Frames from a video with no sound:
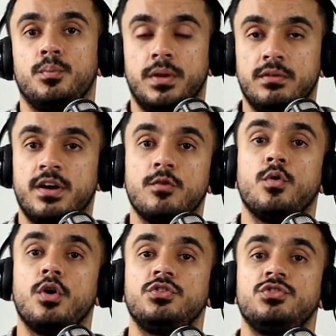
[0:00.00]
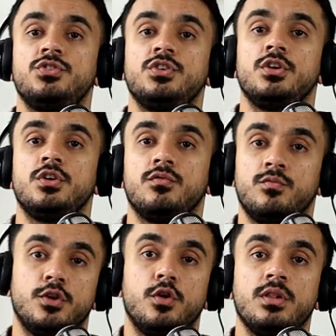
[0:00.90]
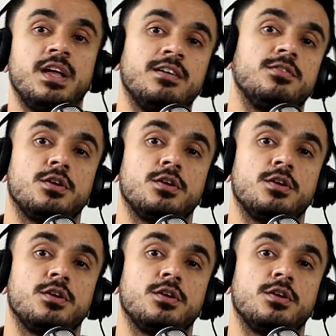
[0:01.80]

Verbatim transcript: But if I was, we'd all have